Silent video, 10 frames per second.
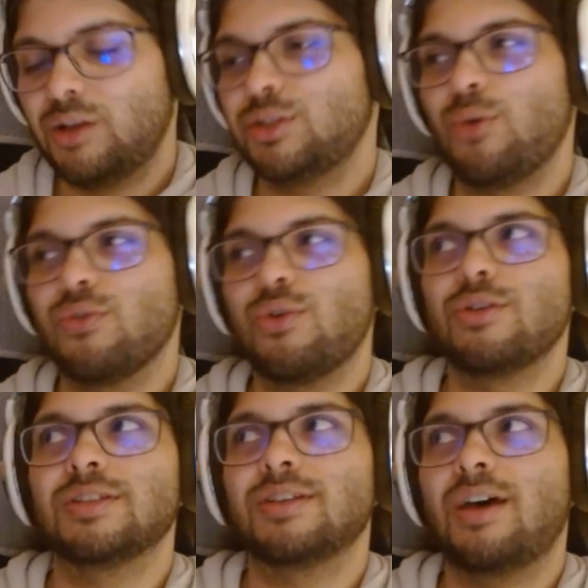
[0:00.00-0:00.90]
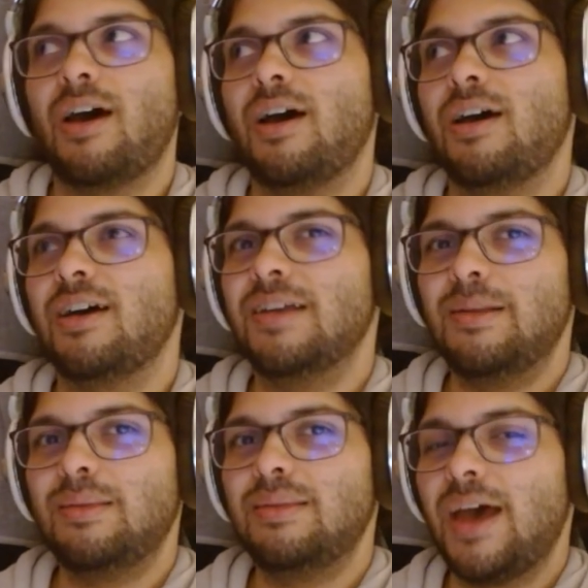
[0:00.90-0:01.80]
So of course, uh,
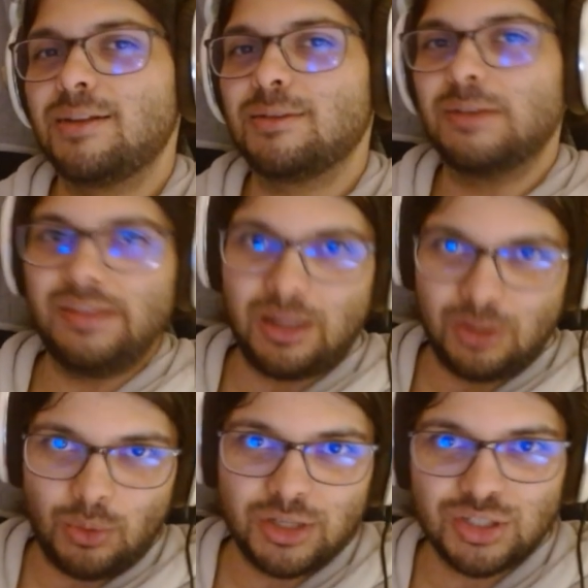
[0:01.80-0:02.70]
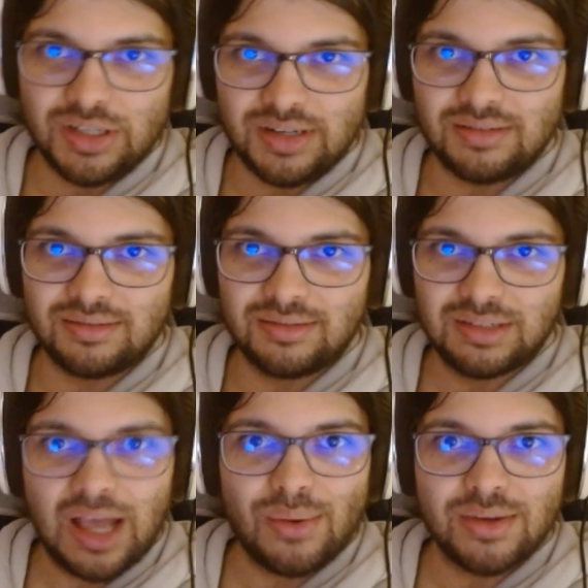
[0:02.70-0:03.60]
that, that question
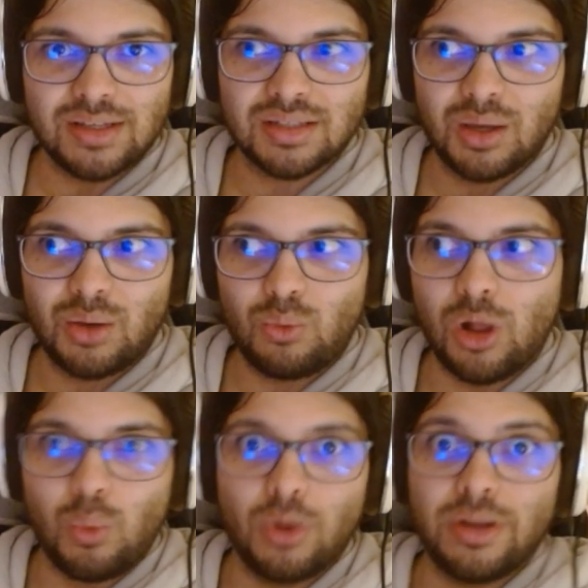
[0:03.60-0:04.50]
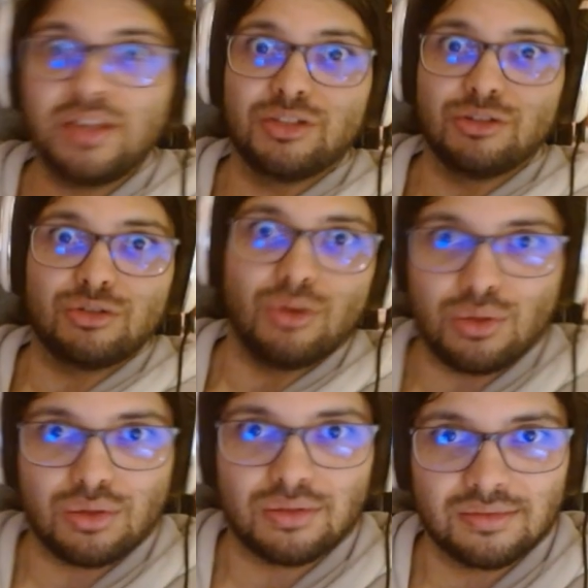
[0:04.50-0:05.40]
now is, well, what is the
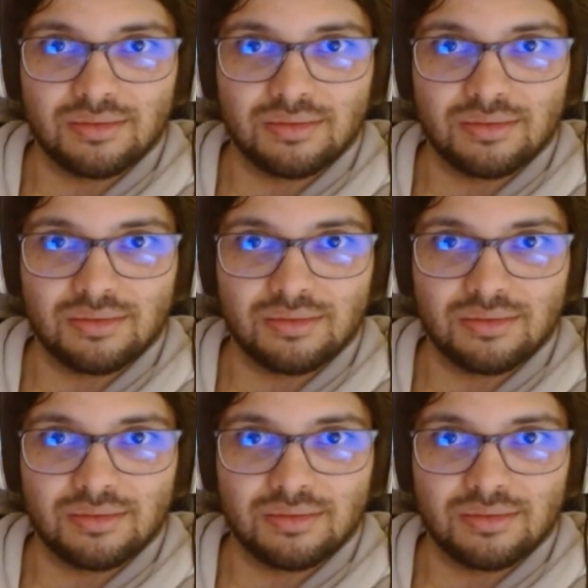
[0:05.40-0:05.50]
truth?